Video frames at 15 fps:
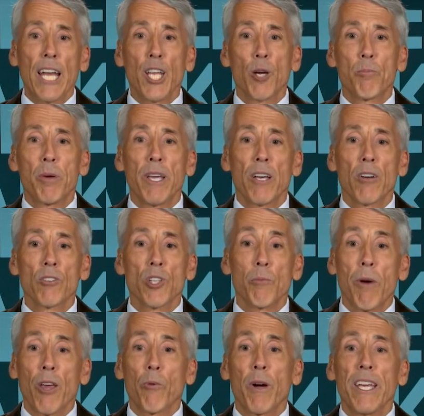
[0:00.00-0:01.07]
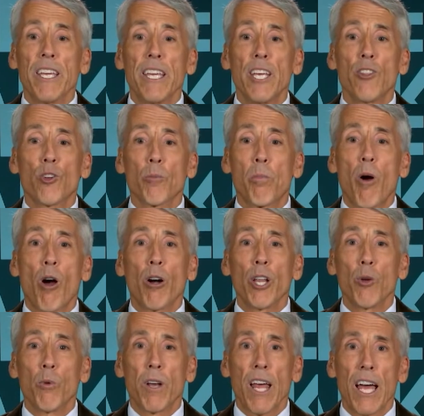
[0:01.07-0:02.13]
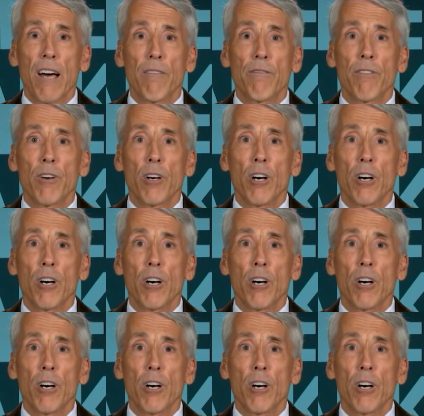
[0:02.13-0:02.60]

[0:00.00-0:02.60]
any appeals, and by the way, either party would have